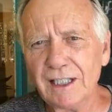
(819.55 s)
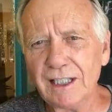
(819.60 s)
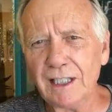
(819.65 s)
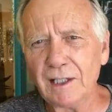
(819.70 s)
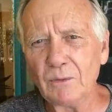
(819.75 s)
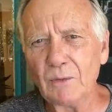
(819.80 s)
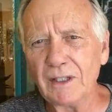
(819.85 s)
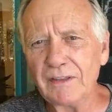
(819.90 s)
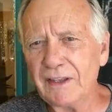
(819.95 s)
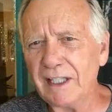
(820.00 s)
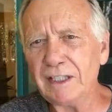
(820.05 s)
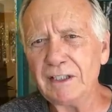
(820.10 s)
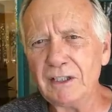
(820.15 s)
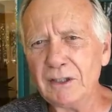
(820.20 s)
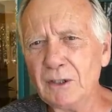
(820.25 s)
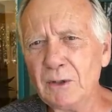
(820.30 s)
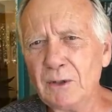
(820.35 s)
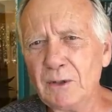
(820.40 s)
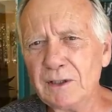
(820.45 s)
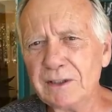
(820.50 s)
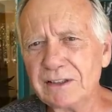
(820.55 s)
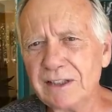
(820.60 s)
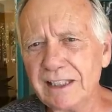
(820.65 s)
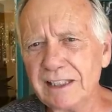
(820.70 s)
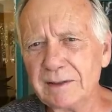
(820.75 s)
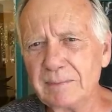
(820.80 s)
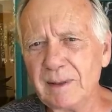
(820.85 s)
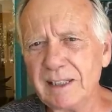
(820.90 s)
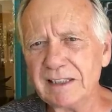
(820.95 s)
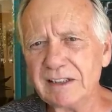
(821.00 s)
And what they do is
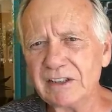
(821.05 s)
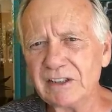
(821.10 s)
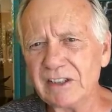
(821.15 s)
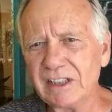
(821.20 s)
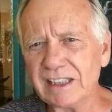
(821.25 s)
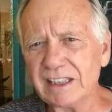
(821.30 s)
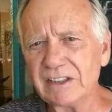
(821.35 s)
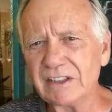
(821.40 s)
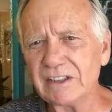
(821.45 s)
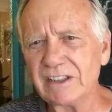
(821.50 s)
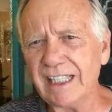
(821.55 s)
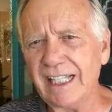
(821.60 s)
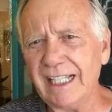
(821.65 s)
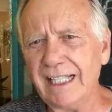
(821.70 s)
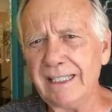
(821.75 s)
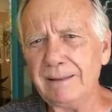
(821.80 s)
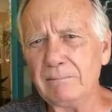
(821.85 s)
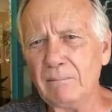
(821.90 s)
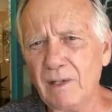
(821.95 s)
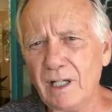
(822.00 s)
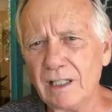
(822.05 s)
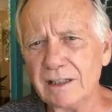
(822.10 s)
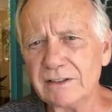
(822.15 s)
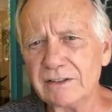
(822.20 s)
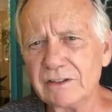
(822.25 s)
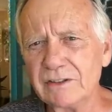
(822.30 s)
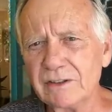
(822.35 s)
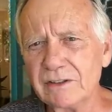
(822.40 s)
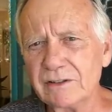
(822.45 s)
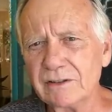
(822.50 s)
they spend 6 to 8
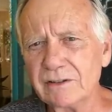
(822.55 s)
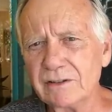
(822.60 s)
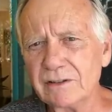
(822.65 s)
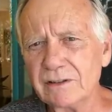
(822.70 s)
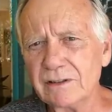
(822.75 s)
months